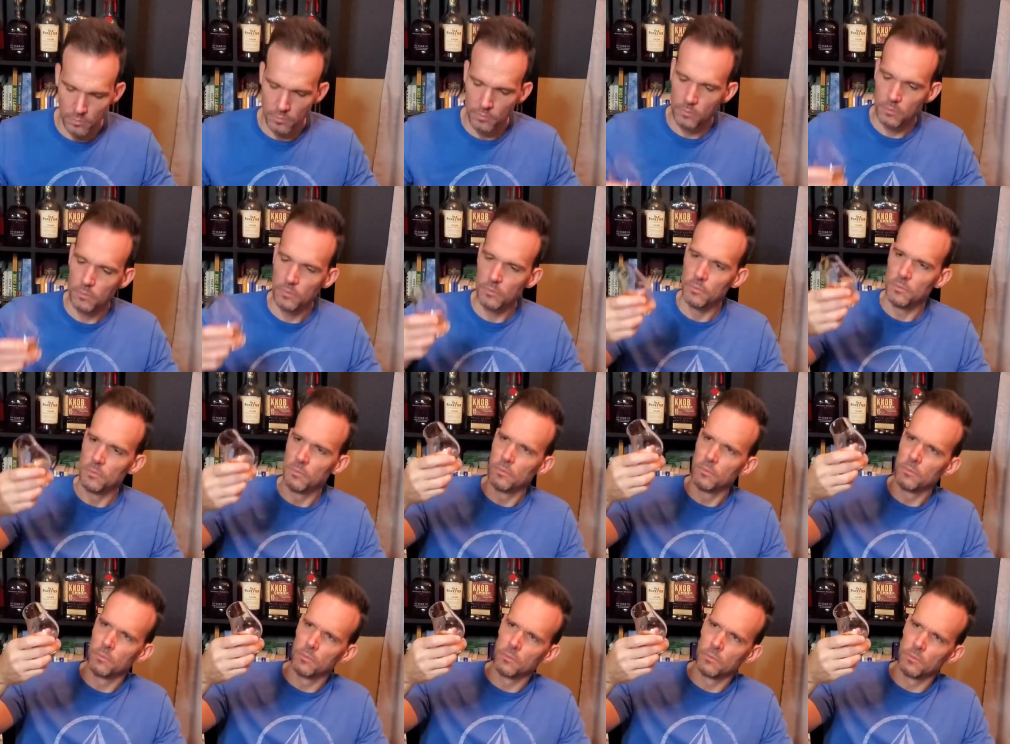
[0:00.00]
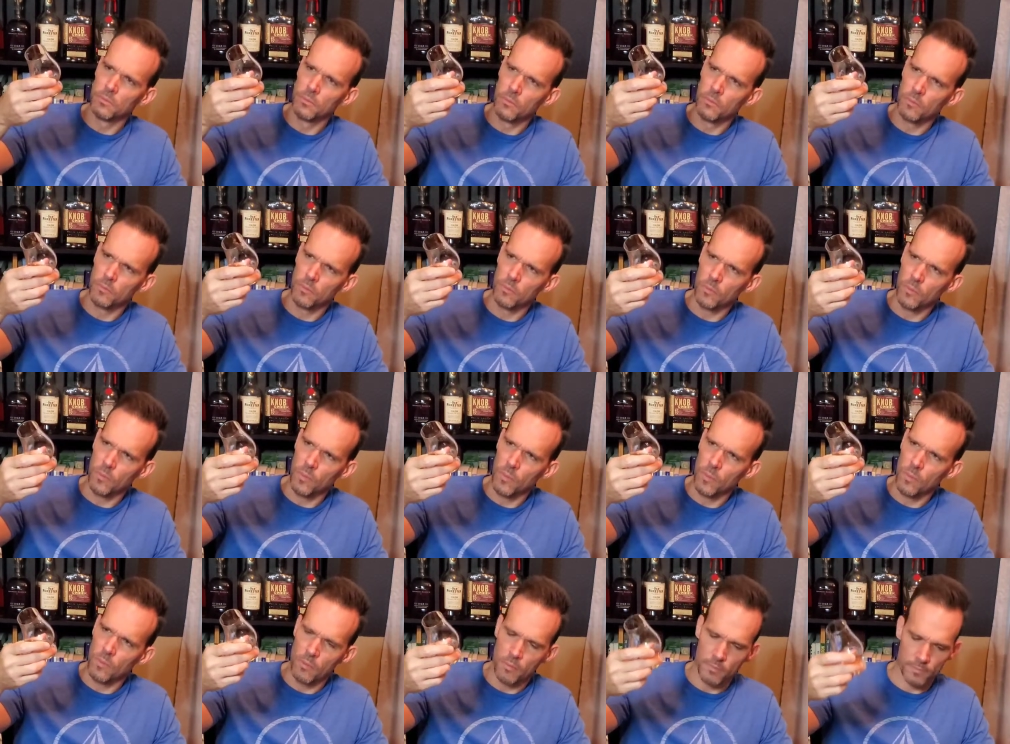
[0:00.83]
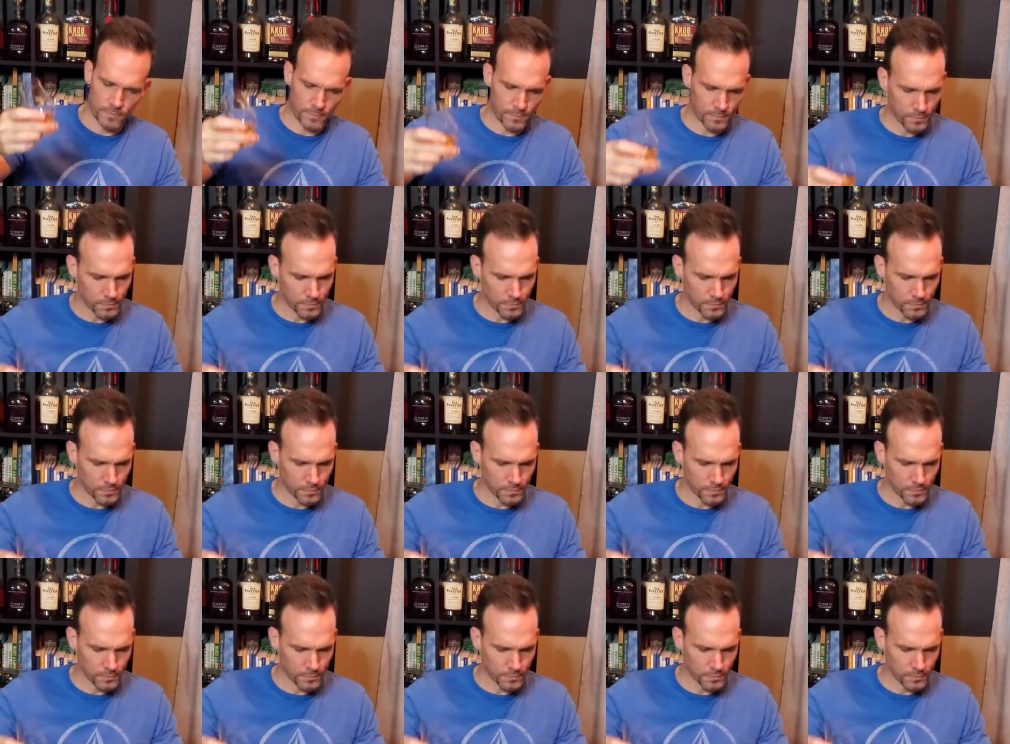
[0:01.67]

Nothing is said.